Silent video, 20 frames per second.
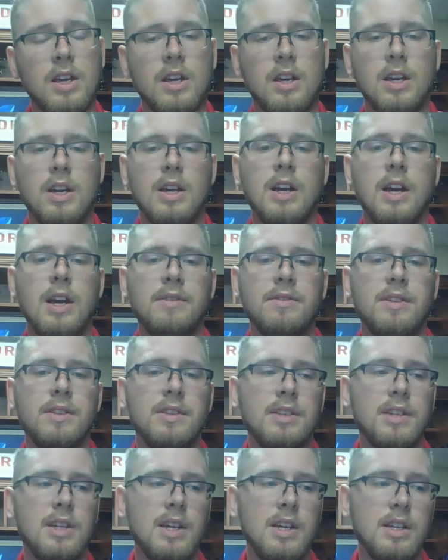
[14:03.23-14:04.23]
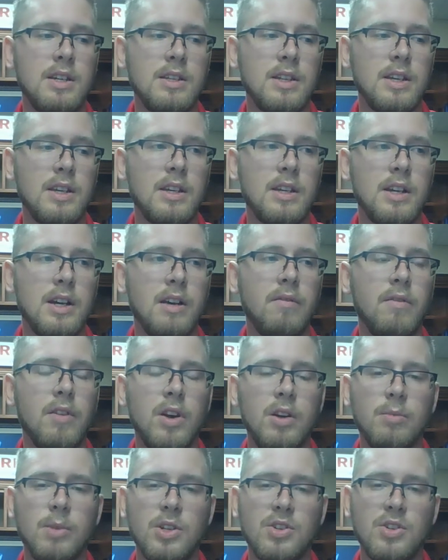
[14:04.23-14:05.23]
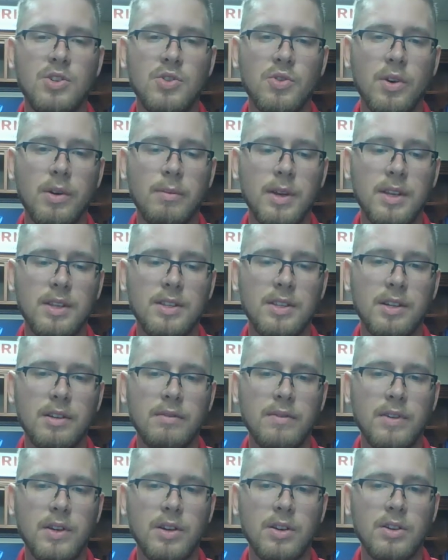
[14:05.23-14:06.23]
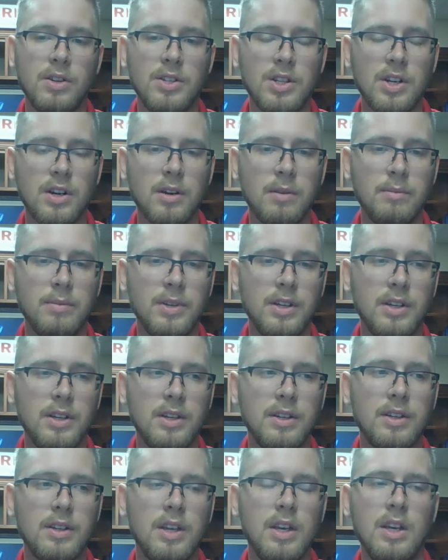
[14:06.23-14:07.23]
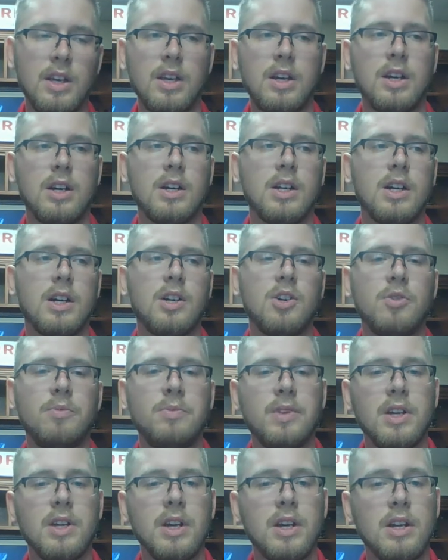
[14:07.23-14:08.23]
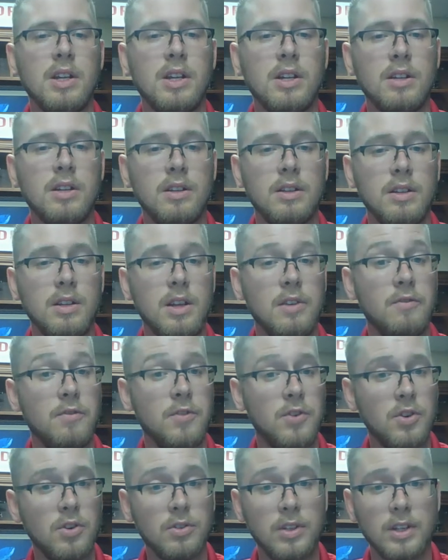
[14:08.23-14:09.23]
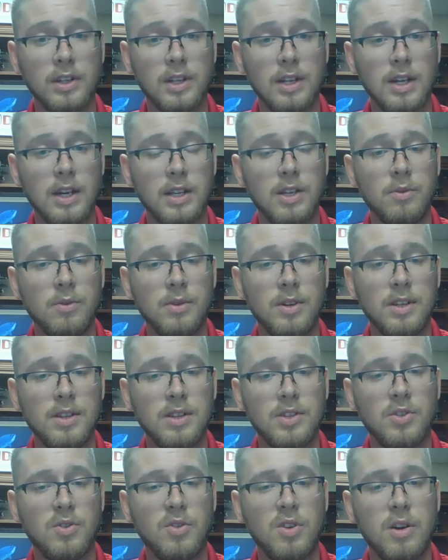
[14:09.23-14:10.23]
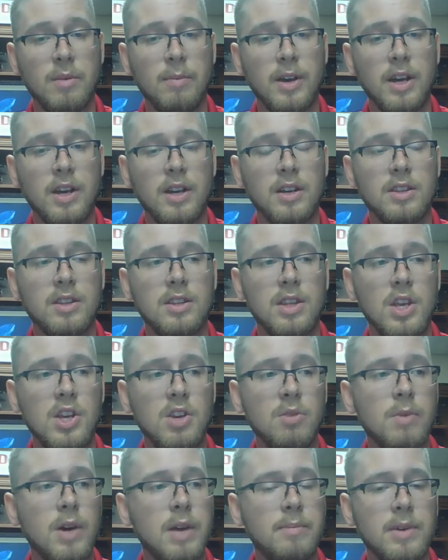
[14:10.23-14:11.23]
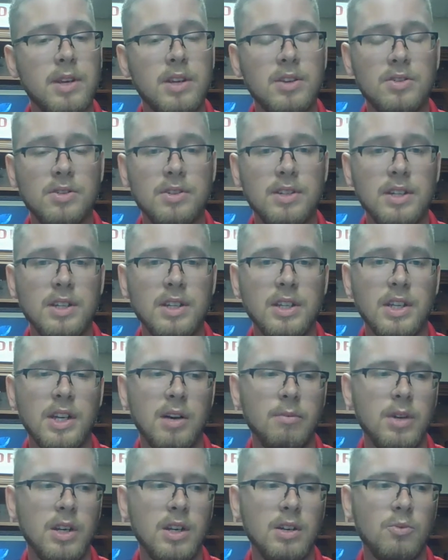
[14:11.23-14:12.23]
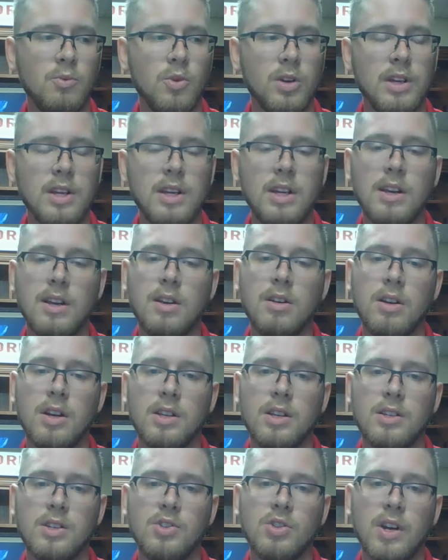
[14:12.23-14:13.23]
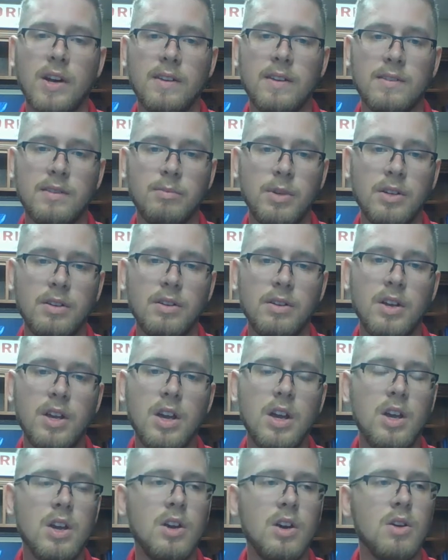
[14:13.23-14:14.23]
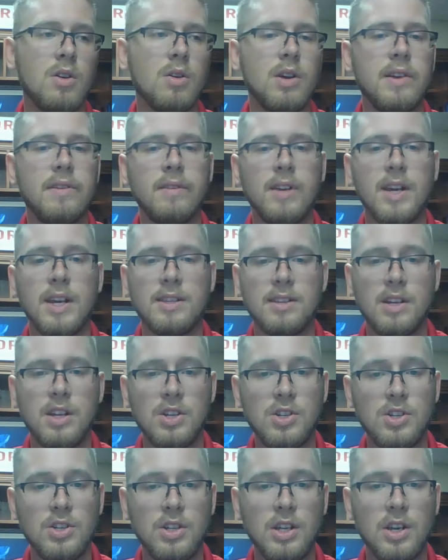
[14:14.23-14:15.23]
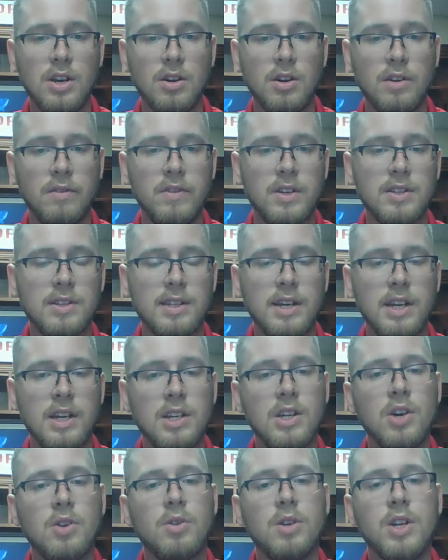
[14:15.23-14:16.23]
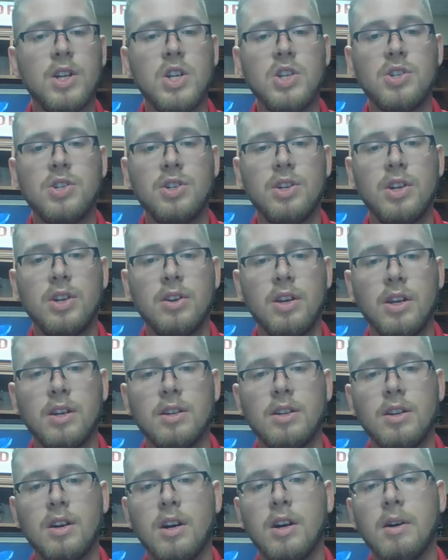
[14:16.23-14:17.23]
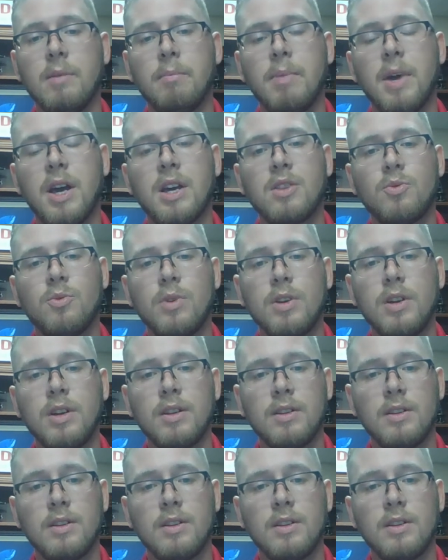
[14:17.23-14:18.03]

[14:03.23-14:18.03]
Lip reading: And I have to say that I very much enjoy myself here at DRMP, and I hope that if you're looking at going in this career path, that you might be interested in coming and working here as a draftsman, or even as an engineer if you decide to go in an engineering pathway.